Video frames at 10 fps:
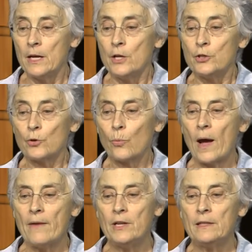
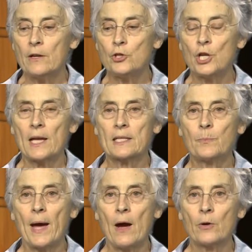deriving their just
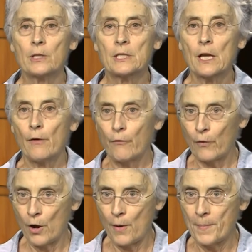powers
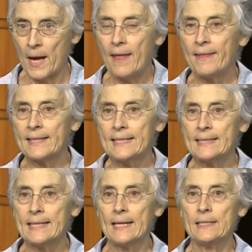from the
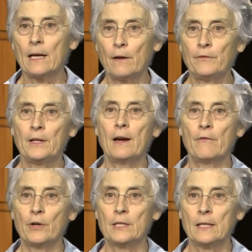consent of the
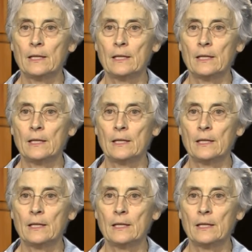governed.